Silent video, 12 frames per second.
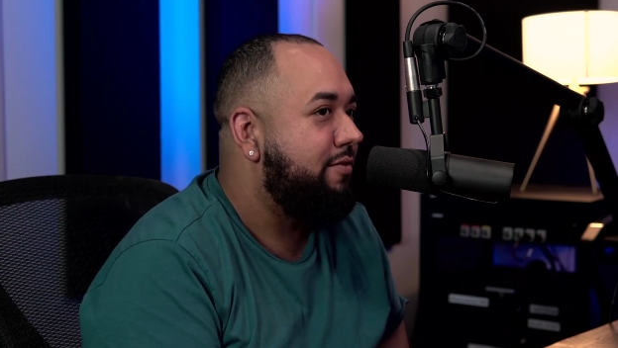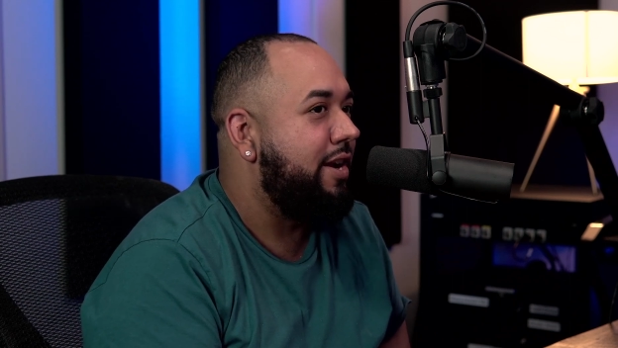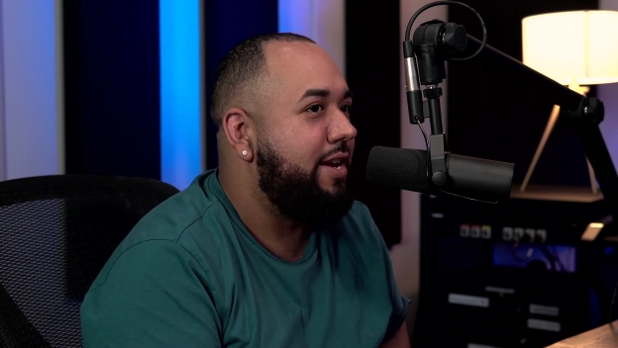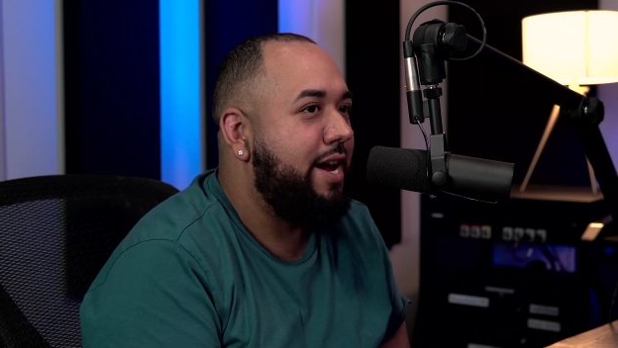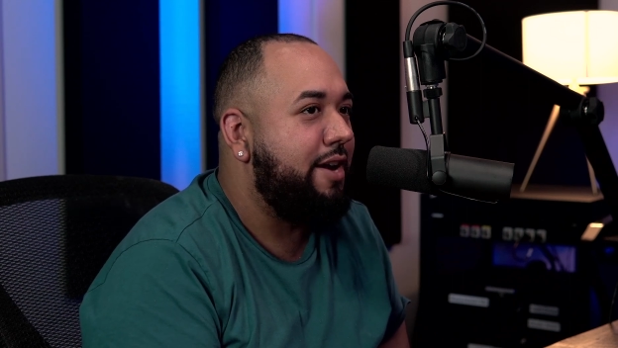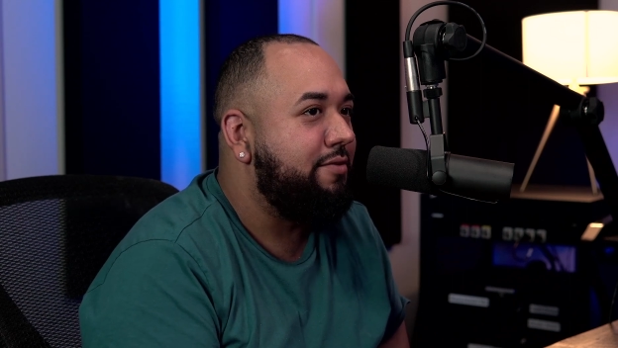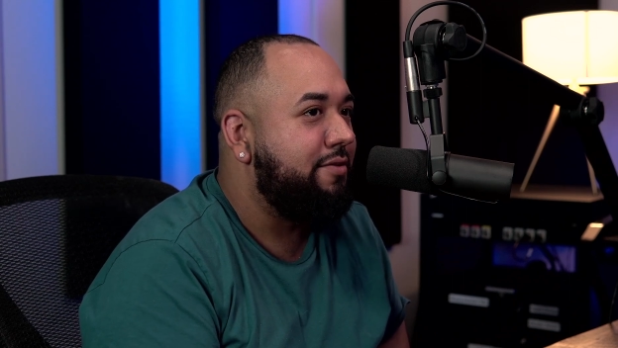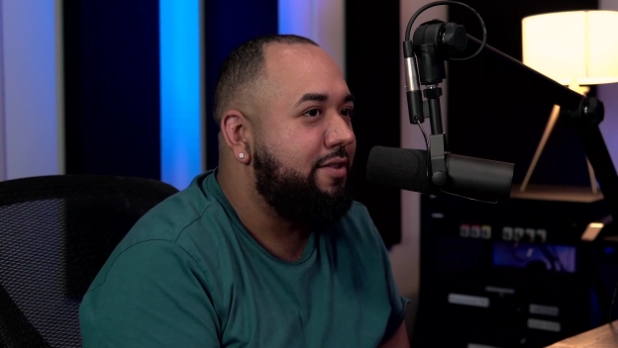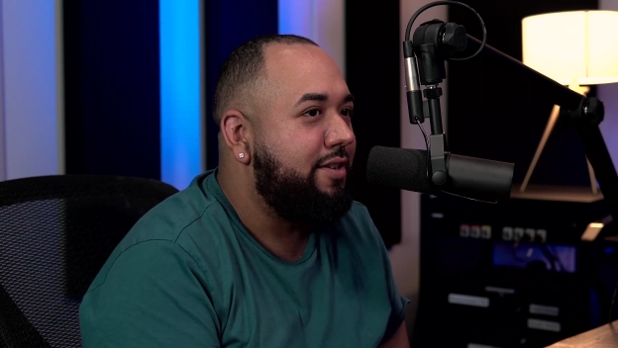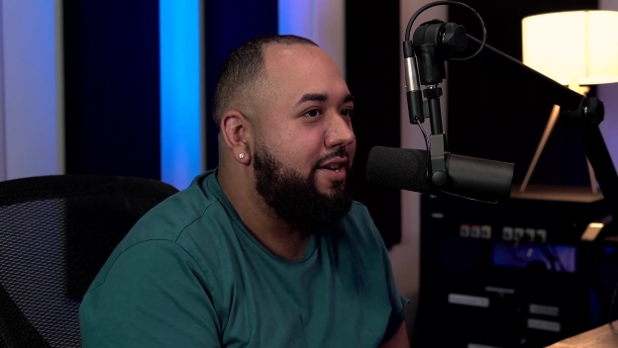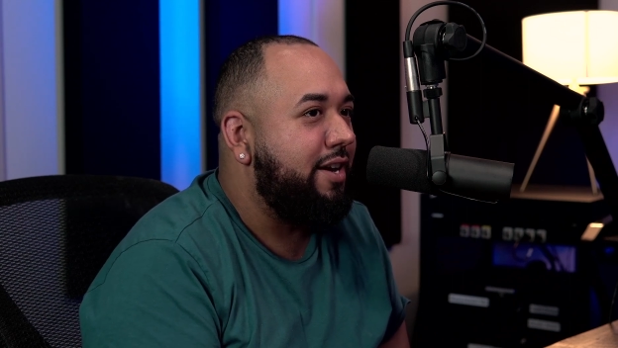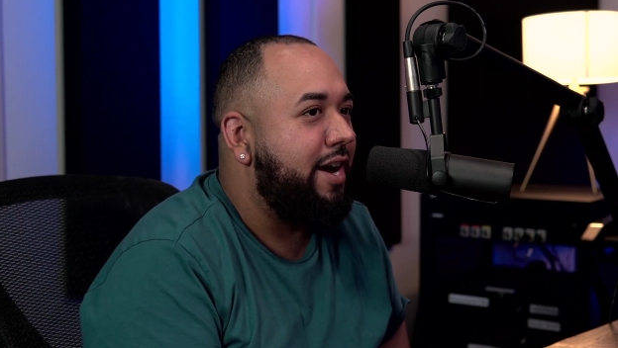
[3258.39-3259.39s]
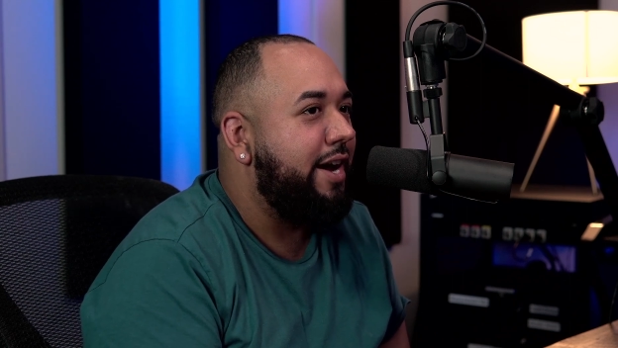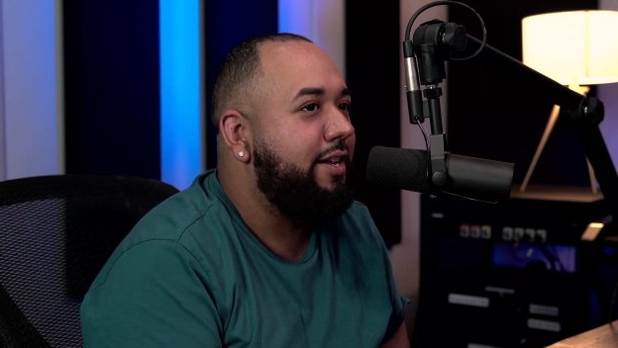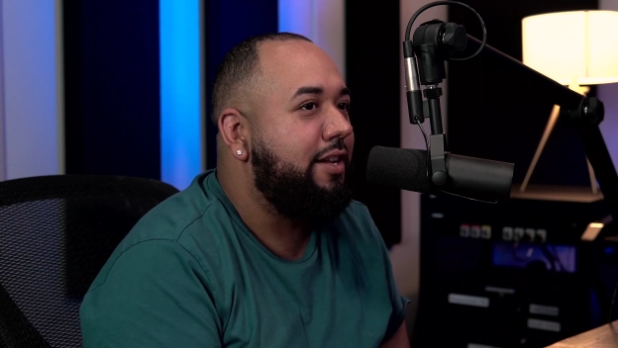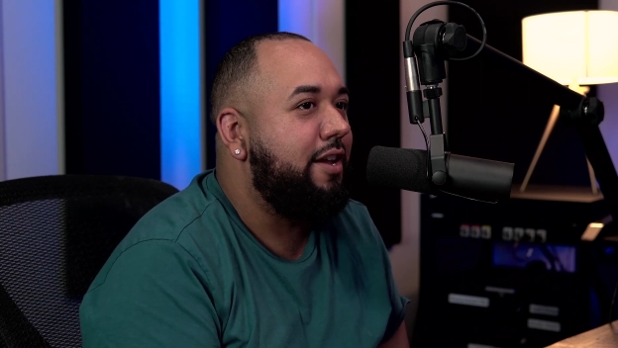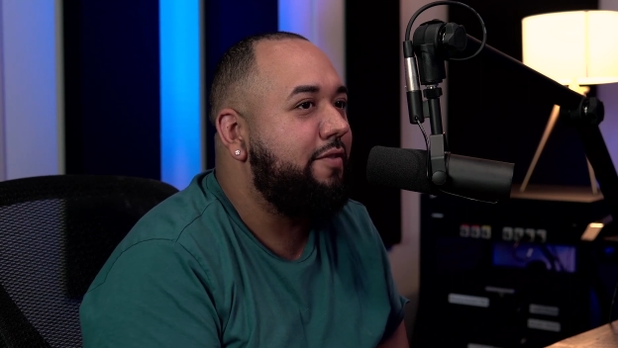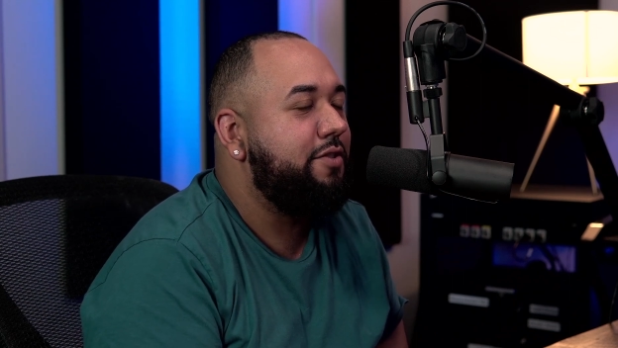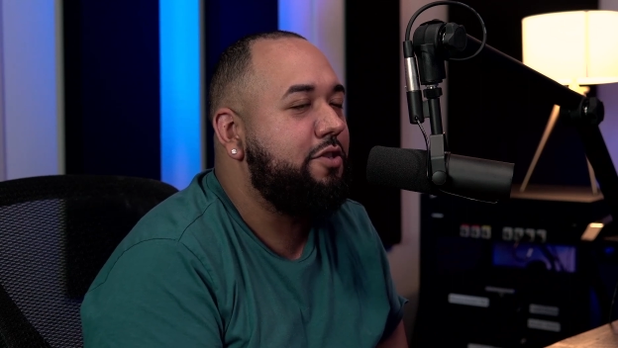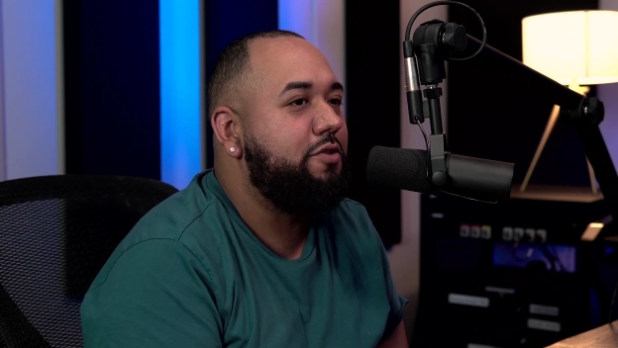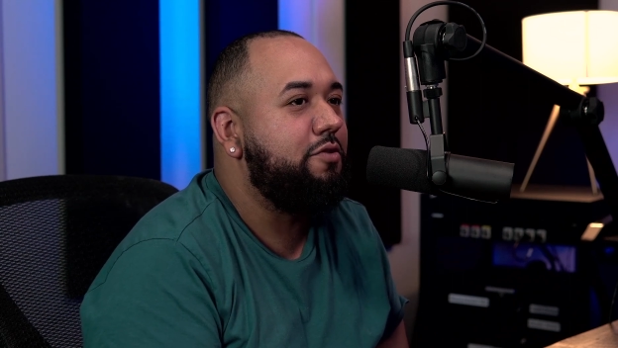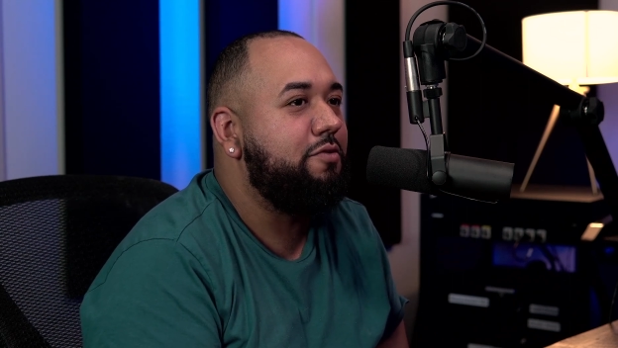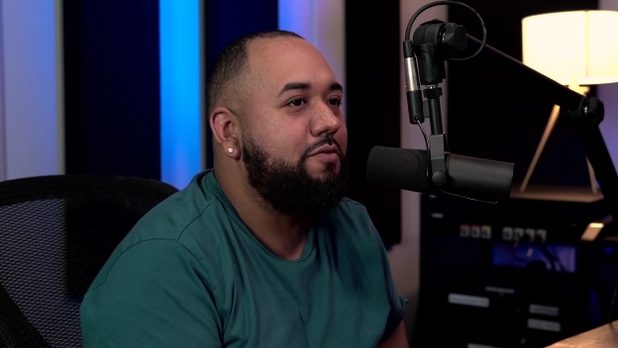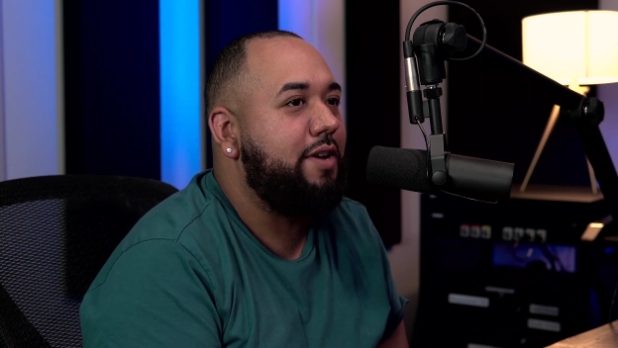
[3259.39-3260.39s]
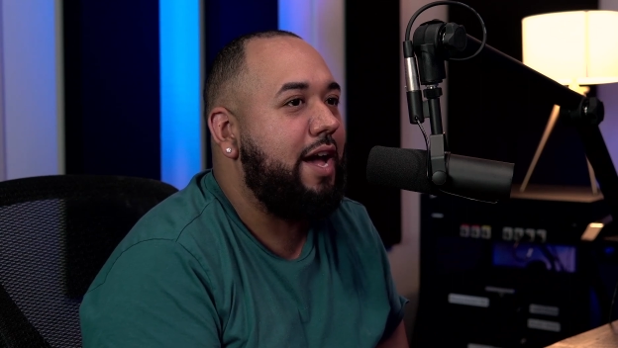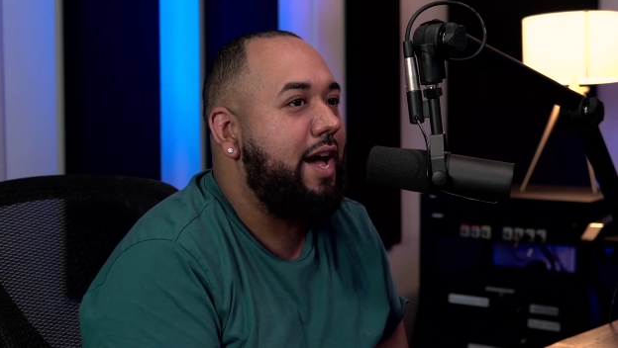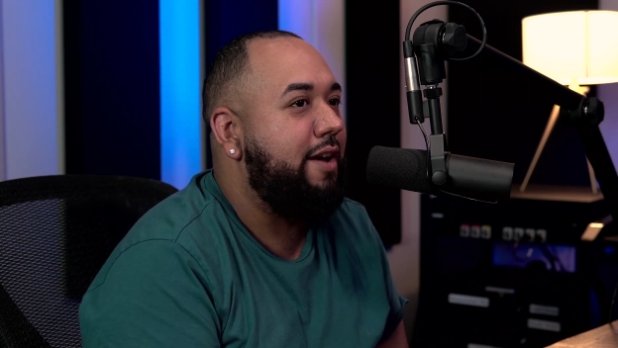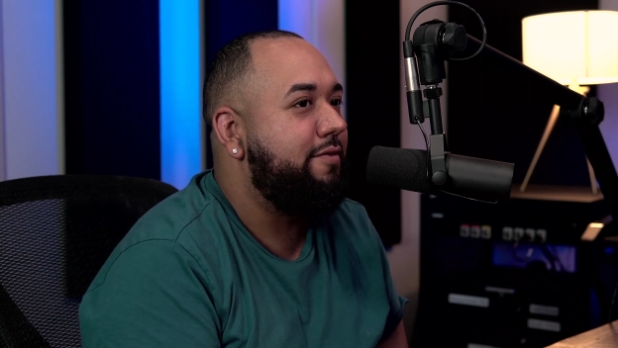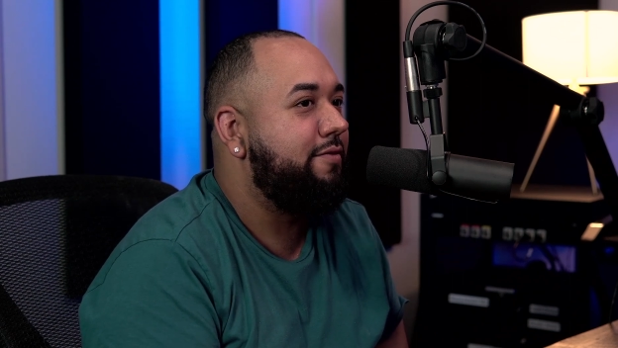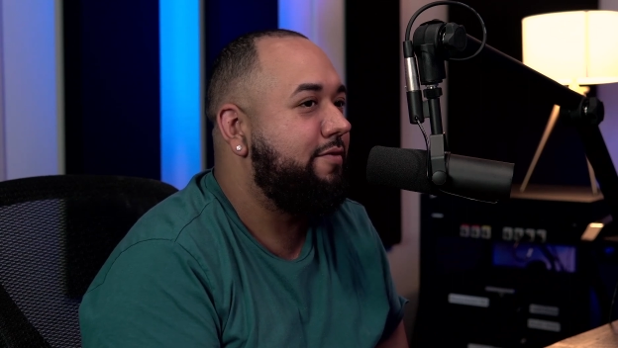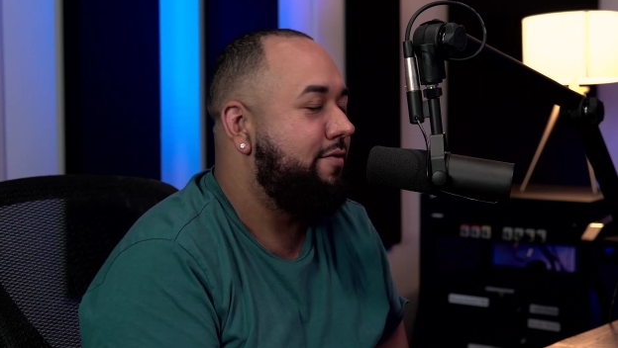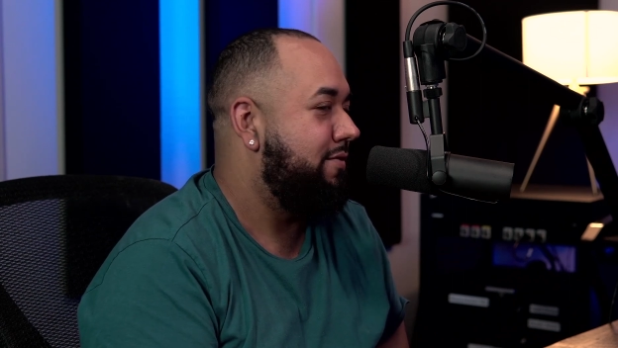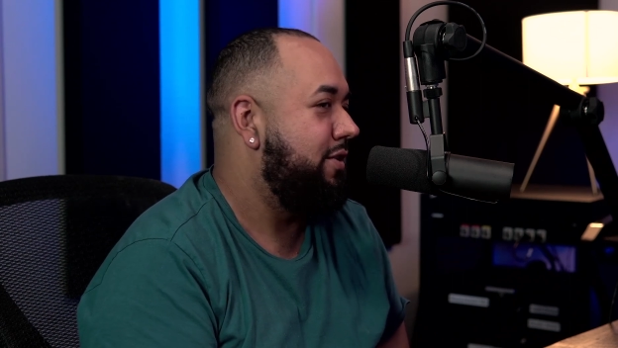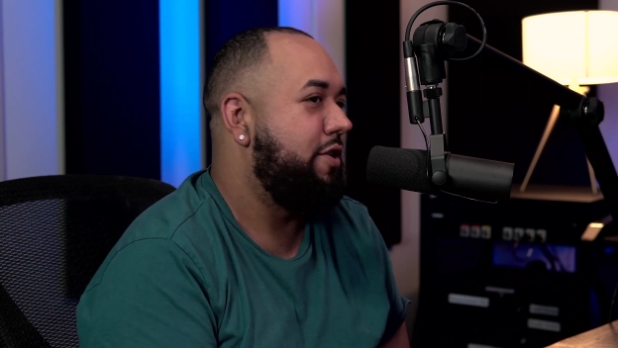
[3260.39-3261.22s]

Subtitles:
right now. I'd love to have,